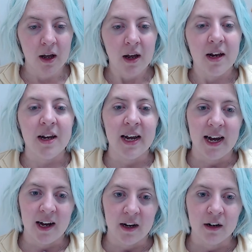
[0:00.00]

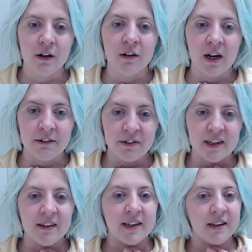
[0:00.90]
Yeah,
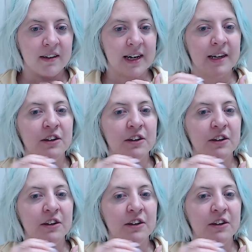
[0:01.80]
Carafa says that